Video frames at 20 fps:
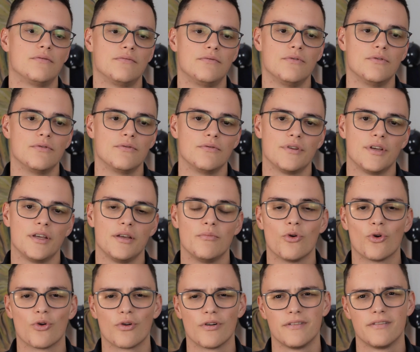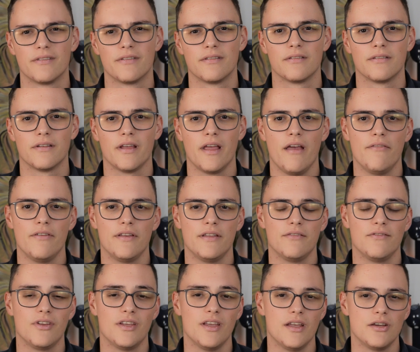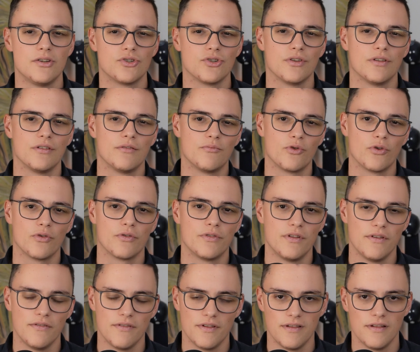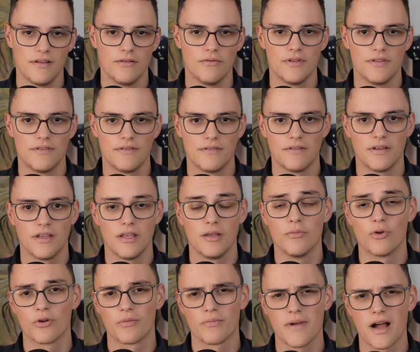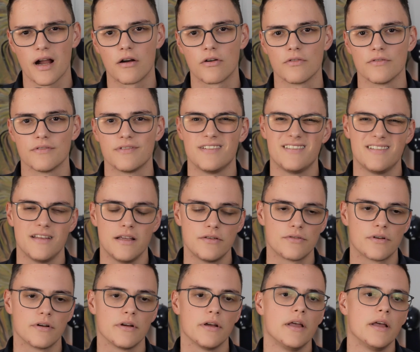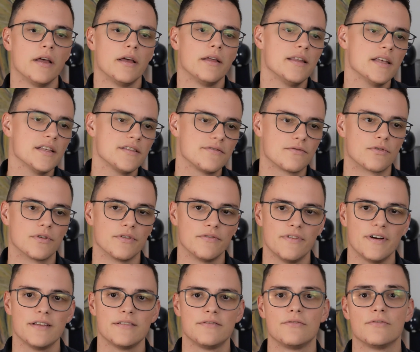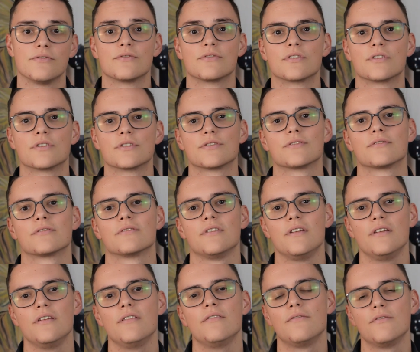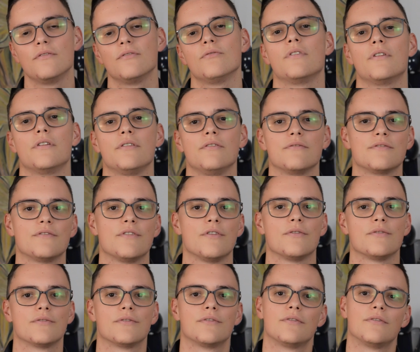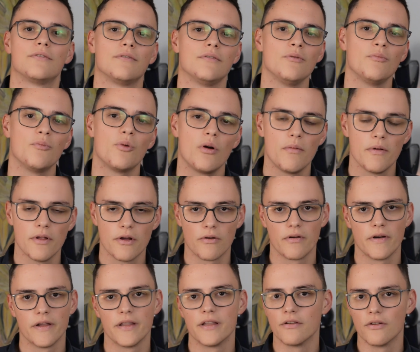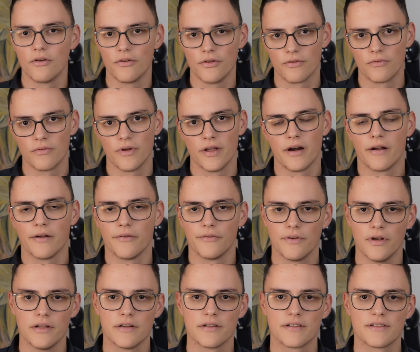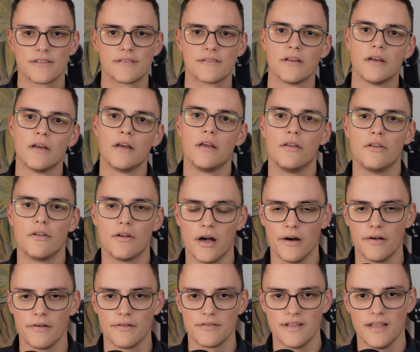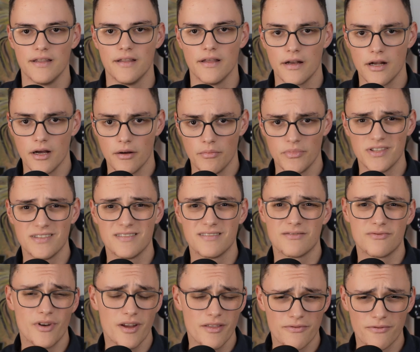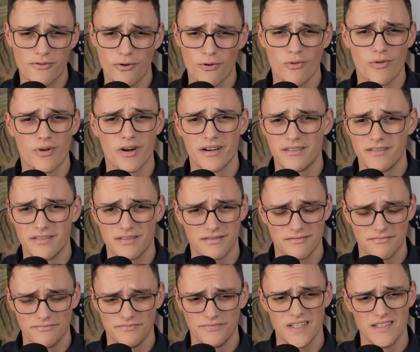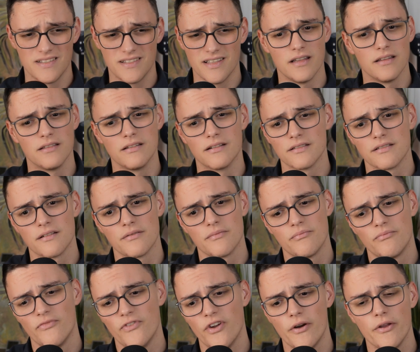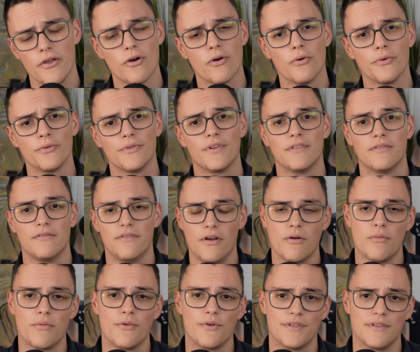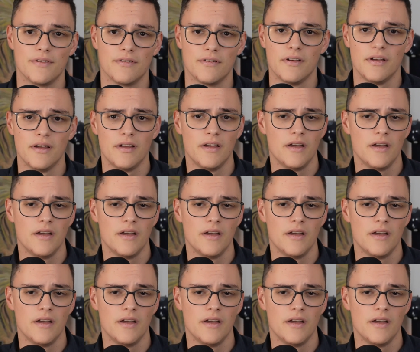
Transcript: do keyboard heavy navigation, productivity with the keyboard macros, etc. That's for advanced users. If you want to use those, you probably already know your way around Linux. You know how to set that up. It's straightforward. These editors are very old and available in the